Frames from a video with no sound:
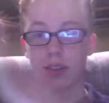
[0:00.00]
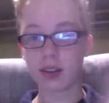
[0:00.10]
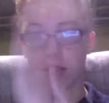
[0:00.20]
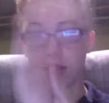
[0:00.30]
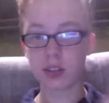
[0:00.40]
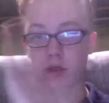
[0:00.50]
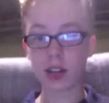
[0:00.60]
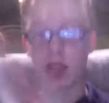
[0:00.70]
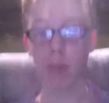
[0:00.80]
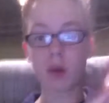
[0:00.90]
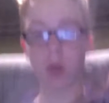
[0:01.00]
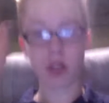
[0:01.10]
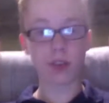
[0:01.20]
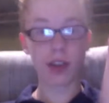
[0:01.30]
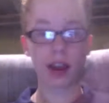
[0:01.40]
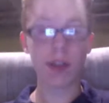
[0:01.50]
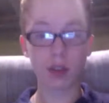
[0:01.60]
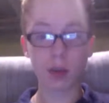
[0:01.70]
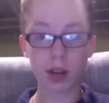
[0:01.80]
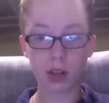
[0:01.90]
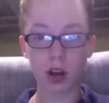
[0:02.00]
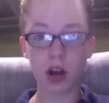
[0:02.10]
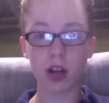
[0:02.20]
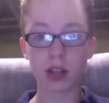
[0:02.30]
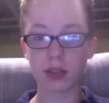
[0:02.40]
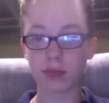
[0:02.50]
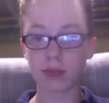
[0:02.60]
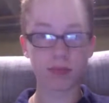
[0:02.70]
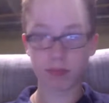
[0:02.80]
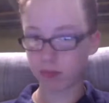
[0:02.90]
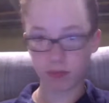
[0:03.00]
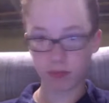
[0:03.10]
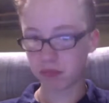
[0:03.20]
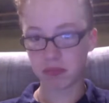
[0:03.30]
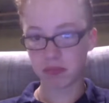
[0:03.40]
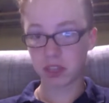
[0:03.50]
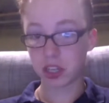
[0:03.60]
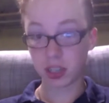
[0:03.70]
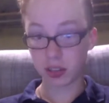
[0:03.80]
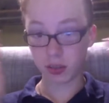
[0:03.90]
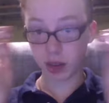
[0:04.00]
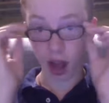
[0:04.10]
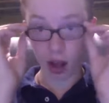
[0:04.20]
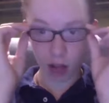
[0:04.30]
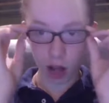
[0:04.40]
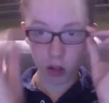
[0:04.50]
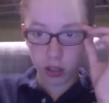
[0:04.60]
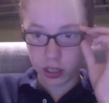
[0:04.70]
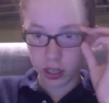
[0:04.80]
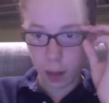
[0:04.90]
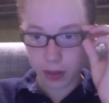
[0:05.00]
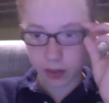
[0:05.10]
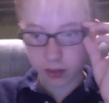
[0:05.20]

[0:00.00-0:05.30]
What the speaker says: So non-stop coaster. If you want to talk, you can. Yeah, I'll look you up in